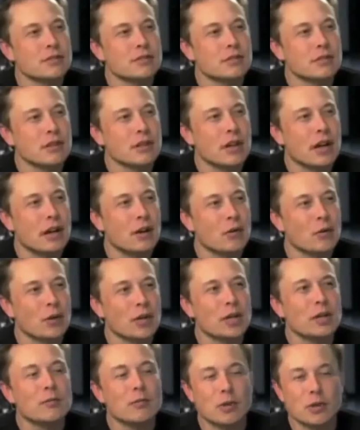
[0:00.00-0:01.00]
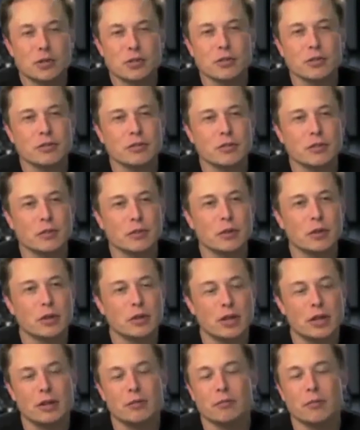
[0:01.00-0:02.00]
us. Well, I did most of
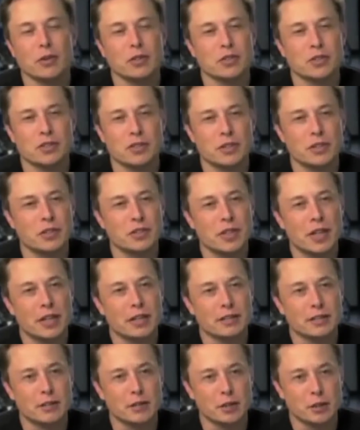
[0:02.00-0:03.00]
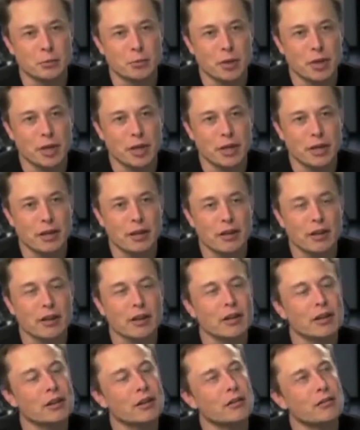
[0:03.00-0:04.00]
the Series A and Series B.